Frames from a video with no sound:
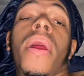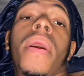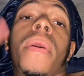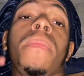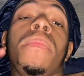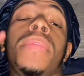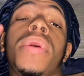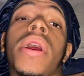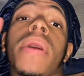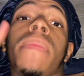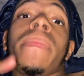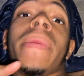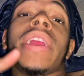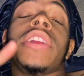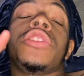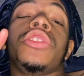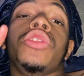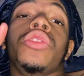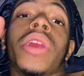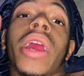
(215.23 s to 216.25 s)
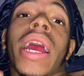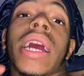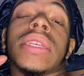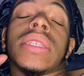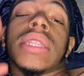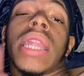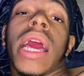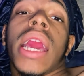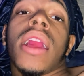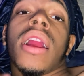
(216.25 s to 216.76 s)
But make sure you guys
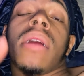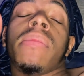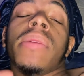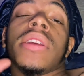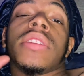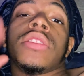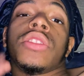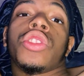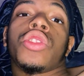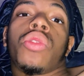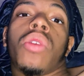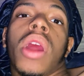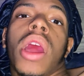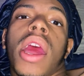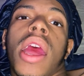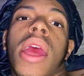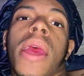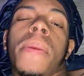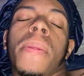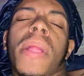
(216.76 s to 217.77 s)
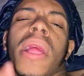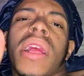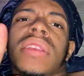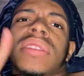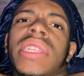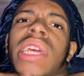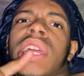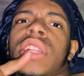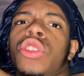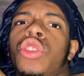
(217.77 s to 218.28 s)
like, comment, subscribe, and
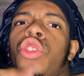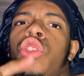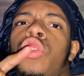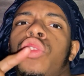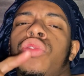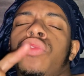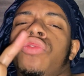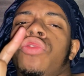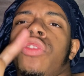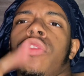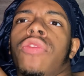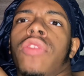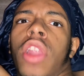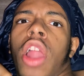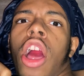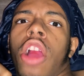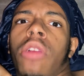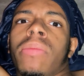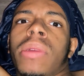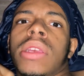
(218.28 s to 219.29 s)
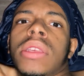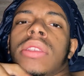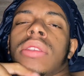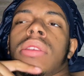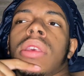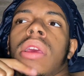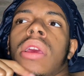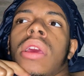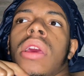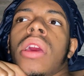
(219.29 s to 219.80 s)
stay tuned for Vlogmas.
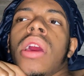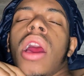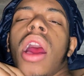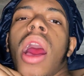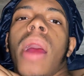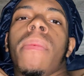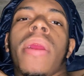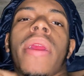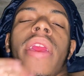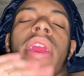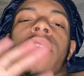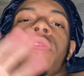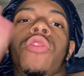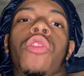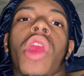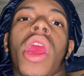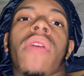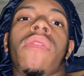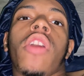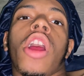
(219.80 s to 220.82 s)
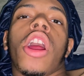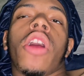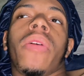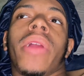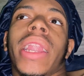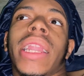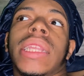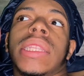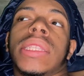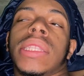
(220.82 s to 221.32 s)
Um, if you haven't
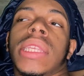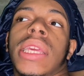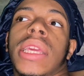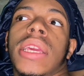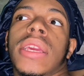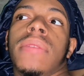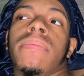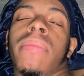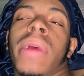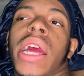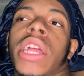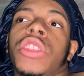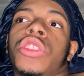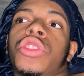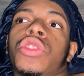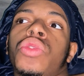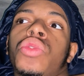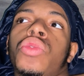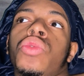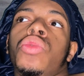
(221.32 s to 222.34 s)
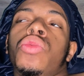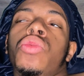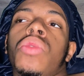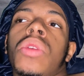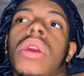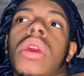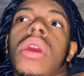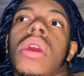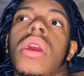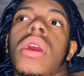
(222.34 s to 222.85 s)
already seen my two
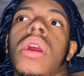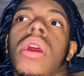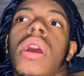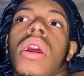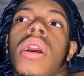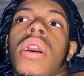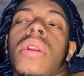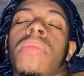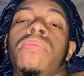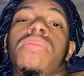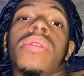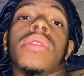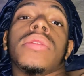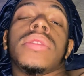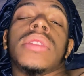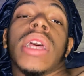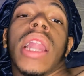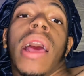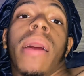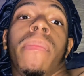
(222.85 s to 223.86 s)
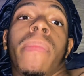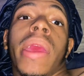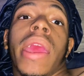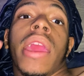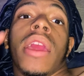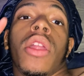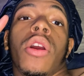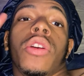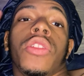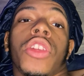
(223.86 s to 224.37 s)
um posts that I
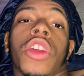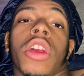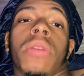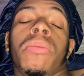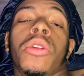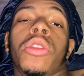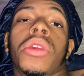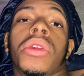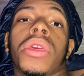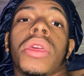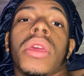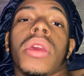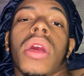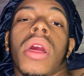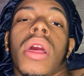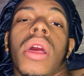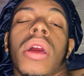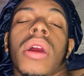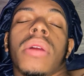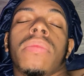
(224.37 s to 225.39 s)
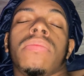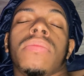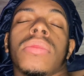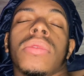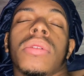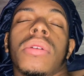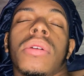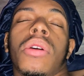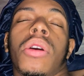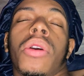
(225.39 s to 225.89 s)
made on the community, uh,
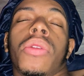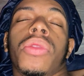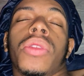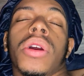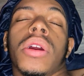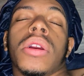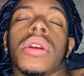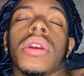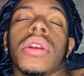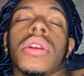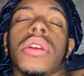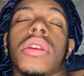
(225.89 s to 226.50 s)
on the